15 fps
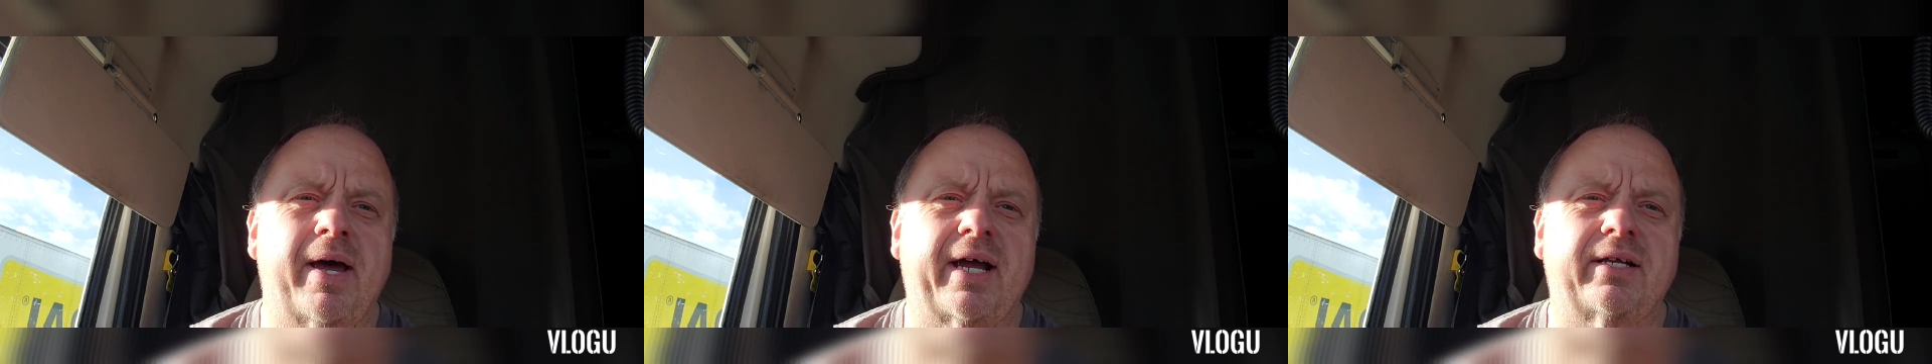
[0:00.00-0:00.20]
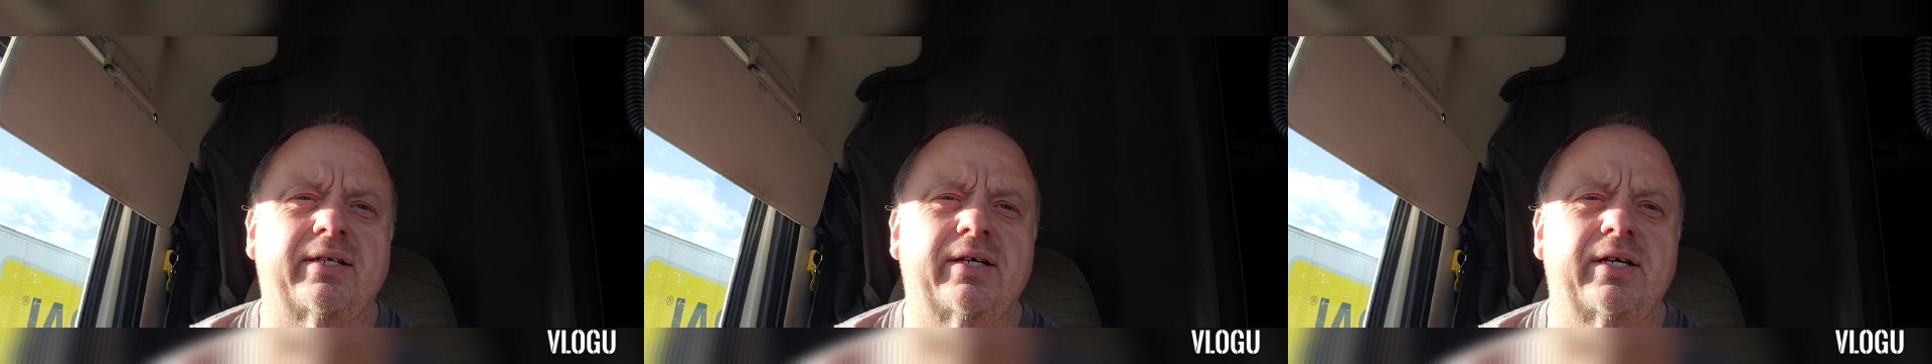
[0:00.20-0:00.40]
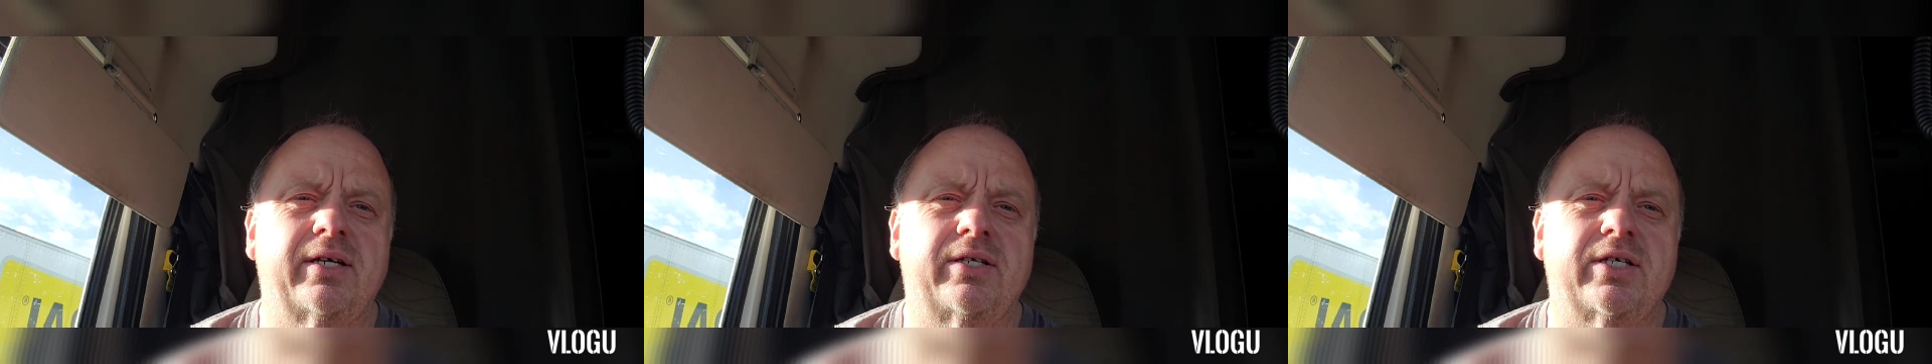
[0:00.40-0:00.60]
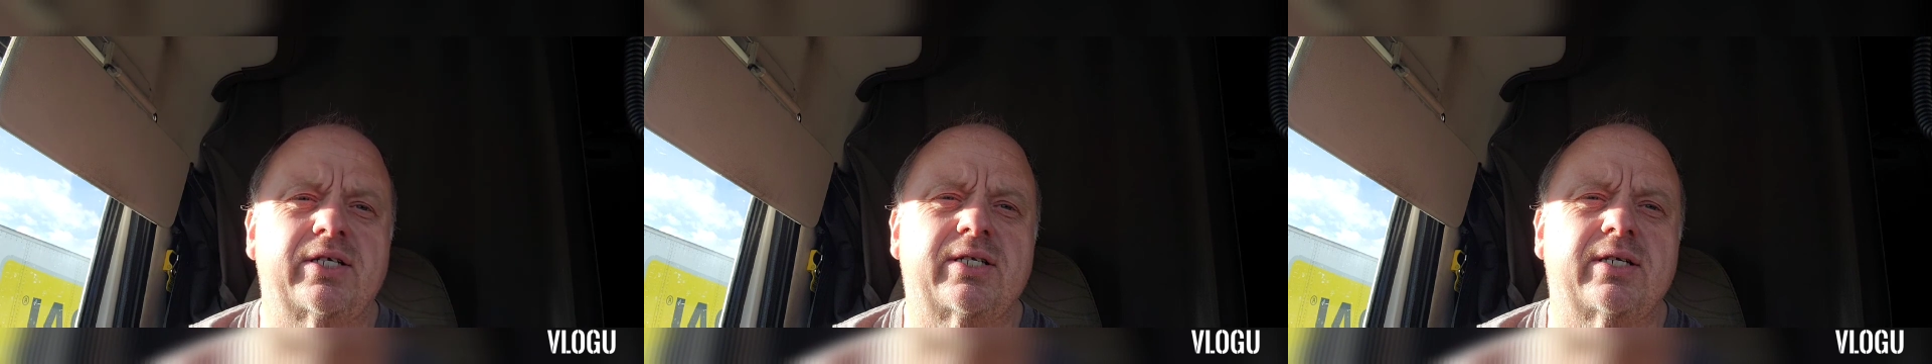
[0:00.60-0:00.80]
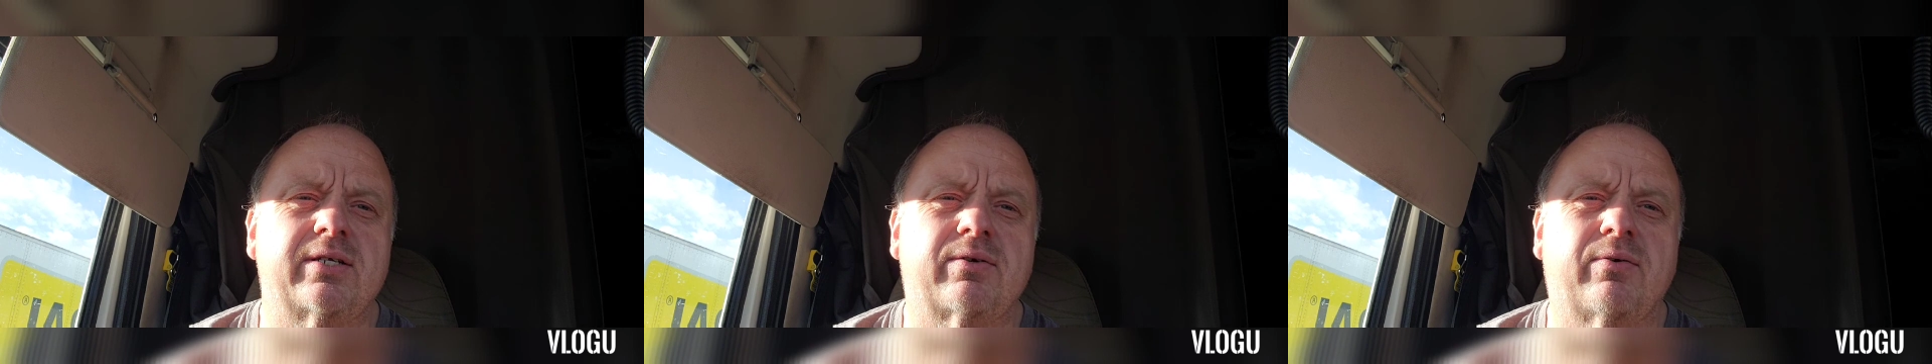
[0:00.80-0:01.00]
back to you
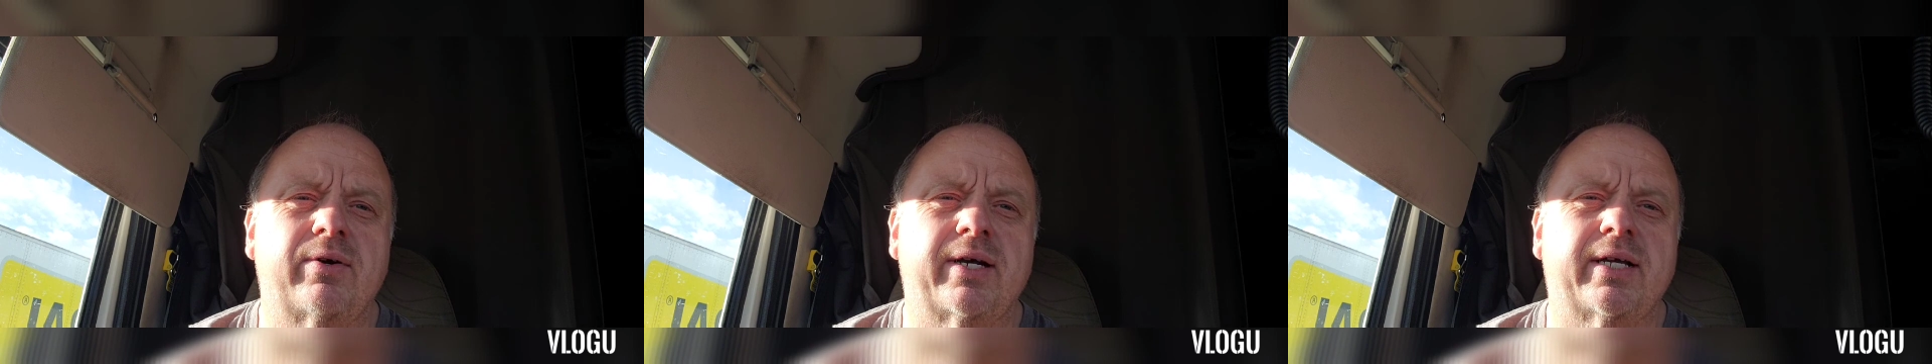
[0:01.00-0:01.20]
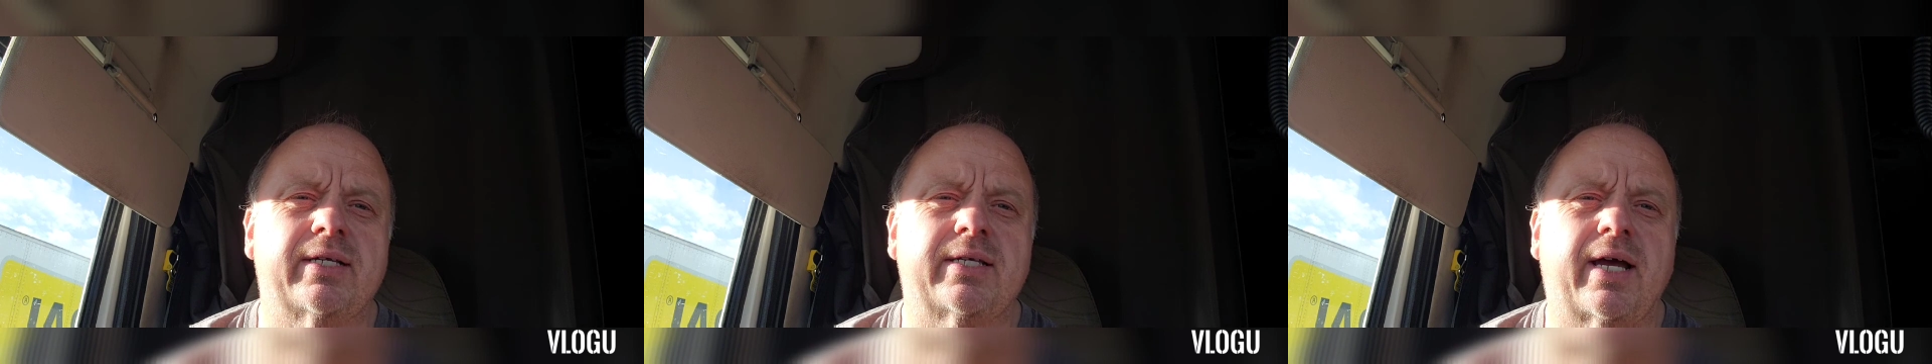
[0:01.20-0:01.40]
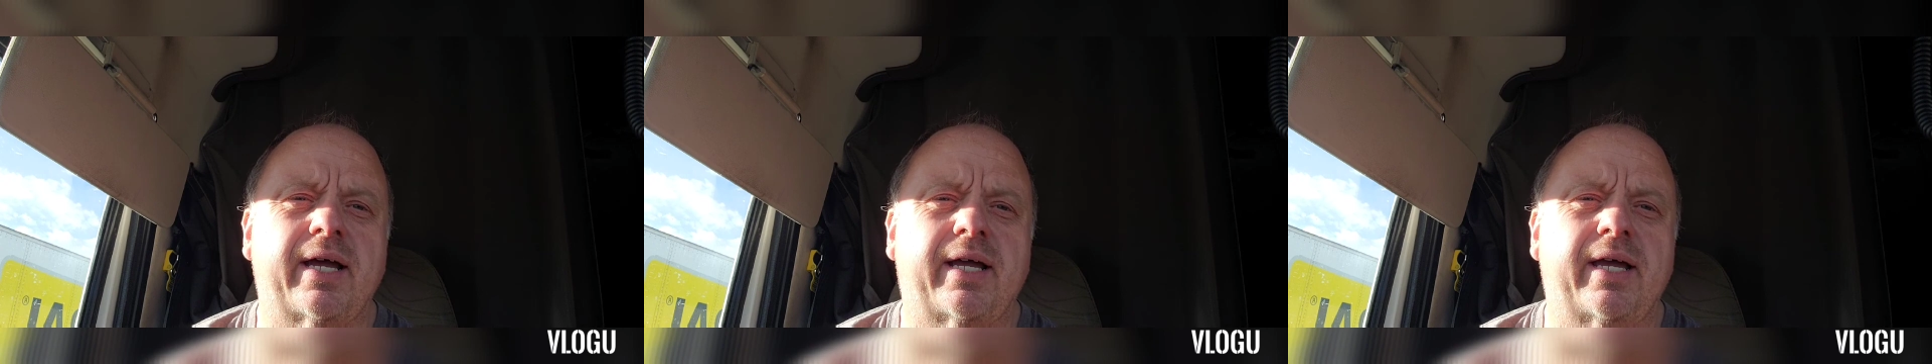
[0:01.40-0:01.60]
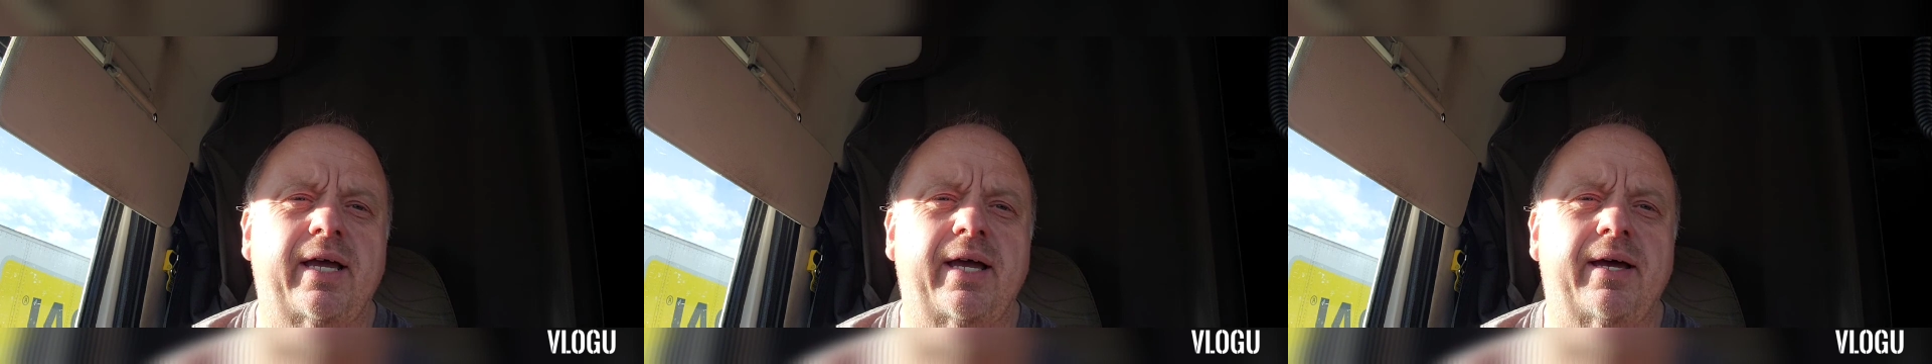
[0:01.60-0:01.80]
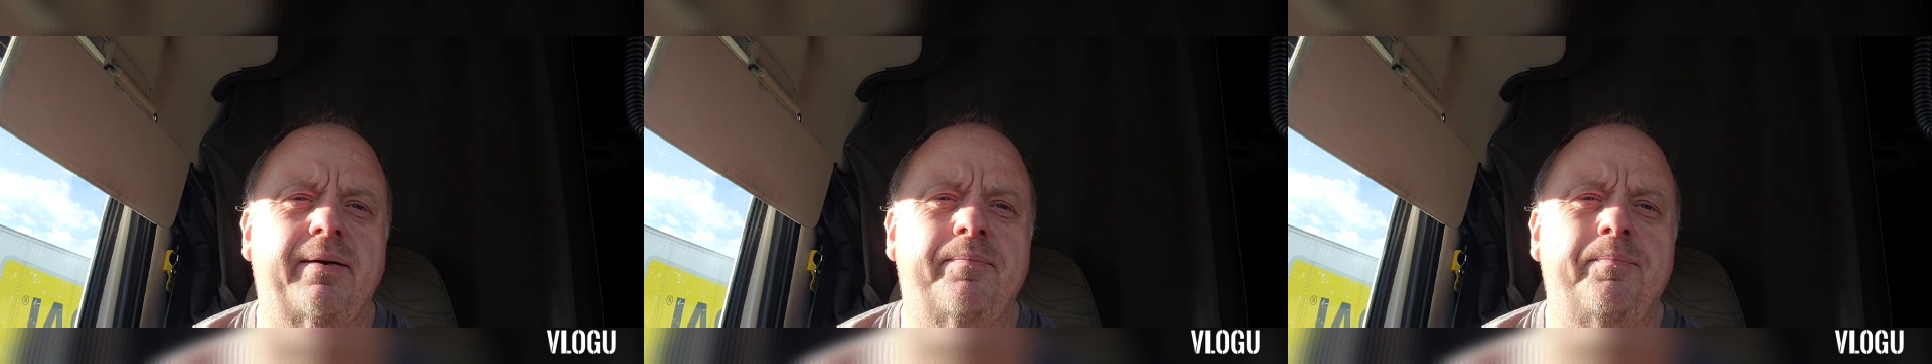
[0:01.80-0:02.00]
just as quick as I
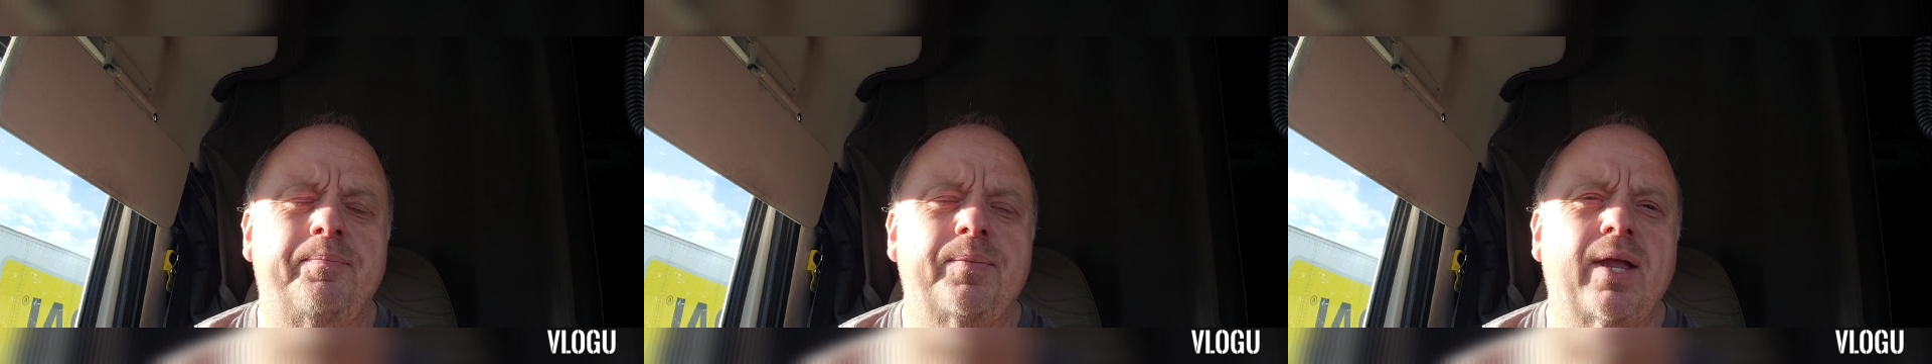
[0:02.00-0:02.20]
can.